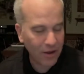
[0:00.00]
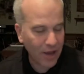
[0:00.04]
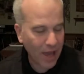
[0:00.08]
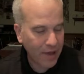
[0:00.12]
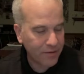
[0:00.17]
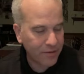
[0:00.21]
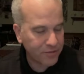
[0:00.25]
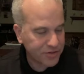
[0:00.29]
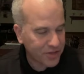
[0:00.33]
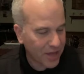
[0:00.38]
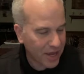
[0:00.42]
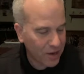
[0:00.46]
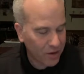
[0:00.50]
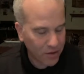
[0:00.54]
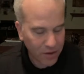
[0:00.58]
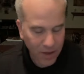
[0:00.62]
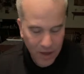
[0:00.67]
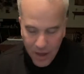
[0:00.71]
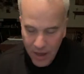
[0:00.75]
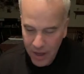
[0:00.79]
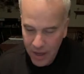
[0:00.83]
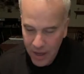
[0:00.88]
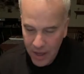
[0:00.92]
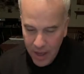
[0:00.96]
It's like,
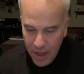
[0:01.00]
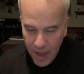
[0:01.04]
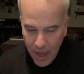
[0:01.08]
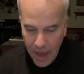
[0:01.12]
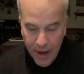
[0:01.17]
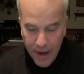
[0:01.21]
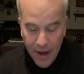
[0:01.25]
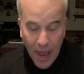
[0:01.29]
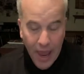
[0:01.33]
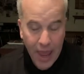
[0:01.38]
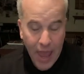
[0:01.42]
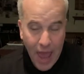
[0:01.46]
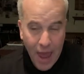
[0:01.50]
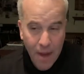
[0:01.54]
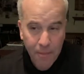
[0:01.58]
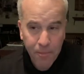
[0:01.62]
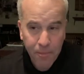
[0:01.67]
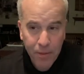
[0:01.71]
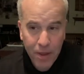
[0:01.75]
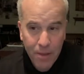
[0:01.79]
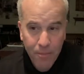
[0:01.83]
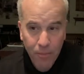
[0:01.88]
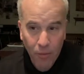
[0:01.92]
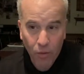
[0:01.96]
and I had
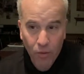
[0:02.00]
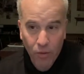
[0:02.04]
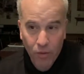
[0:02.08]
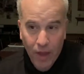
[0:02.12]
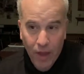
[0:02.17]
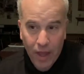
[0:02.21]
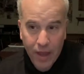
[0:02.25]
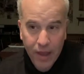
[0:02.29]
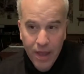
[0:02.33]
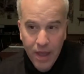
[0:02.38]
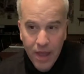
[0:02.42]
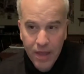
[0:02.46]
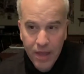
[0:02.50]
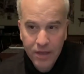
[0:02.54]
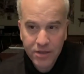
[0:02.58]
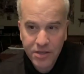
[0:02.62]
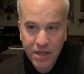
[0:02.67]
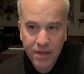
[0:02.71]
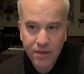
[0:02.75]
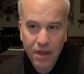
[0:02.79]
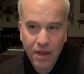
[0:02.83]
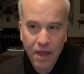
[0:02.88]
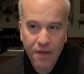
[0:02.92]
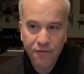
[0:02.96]
people like,
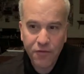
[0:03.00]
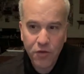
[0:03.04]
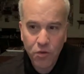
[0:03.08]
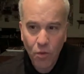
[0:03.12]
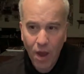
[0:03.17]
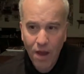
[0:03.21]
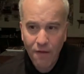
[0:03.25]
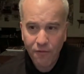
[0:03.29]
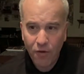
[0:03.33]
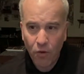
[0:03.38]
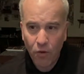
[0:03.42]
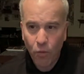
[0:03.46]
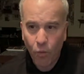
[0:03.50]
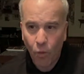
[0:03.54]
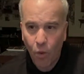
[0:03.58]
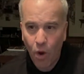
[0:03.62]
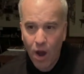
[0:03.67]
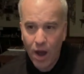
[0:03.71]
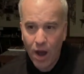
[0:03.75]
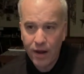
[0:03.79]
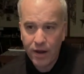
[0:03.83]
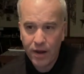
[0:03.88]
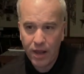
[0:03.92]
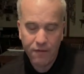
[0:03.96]
if you ever
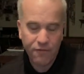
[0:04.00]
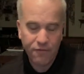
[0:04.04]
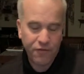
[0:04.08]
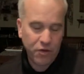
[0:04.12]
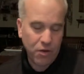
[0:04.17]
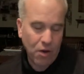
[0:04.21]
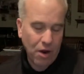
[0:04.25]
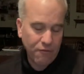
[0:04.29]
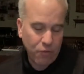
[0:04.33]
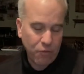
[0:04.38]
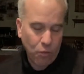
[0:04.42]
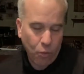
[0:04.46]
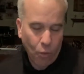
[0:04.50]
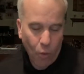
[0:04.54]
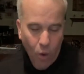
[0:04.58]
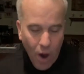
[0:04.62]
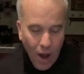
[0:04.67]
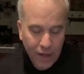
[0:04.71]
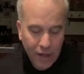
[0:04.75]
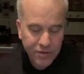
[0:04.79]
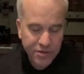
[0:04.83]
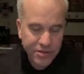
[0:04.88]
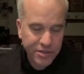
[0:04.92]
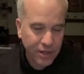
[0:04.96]

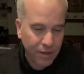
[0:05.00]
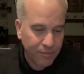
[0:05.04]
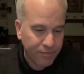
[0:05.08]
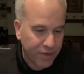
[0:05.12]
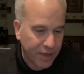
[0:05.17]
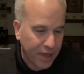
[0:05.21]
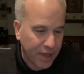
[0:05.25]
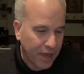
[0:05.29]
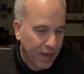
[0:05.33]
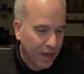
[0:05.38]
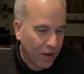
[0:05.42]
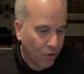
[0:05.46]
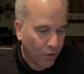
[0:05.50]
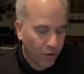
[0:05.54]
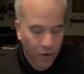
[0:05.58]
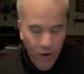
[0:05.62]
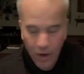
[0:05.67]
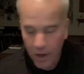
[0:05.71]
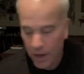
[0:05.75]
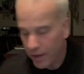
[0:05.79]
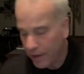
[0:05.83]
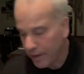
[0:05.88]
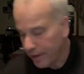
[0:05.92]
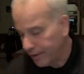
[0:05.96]
want something or
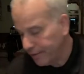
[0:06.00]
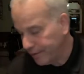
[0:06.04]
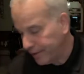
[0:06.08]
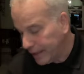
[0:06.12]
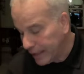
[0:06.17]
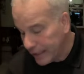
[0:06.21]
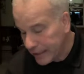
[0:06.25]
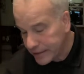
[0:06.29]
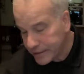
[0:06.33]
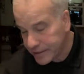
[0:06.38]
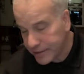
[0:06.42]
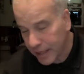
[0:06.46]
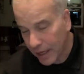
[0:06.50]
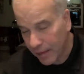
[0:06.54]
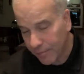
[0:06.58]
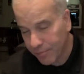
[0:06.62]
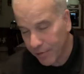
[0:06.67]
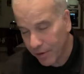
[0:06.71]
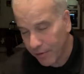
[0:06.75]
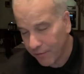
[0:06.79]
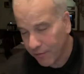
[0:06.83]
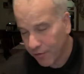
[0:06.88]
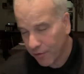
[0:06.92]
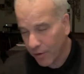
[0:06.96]
you need
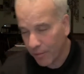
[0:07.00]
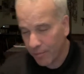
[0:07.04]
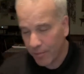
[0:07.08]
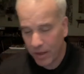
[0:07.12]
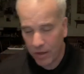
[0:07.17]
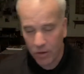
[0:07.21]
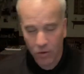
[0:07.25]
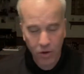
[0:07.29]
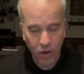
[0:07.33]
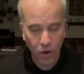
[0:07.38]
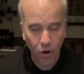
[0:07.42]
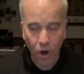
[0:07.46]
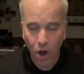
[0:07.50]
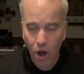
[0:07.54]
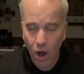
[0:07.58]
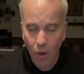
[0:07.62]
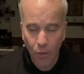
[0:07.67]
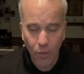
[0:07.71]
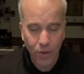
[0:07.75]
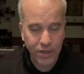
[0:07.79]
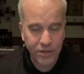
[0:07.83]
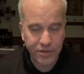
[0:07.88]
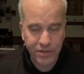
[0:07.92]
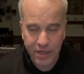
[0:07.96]
something from me, you can
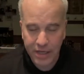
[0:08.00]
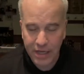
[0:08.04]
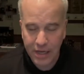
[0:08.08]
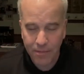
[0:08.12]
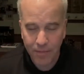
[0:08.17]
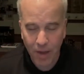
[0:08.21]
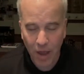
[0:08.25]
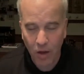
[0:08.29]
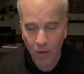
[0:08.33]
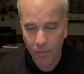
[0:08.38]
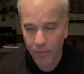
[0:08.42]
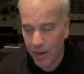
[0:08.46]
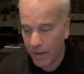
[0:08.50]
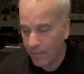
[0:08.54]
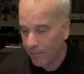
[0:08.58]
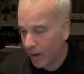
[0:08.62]
always email me.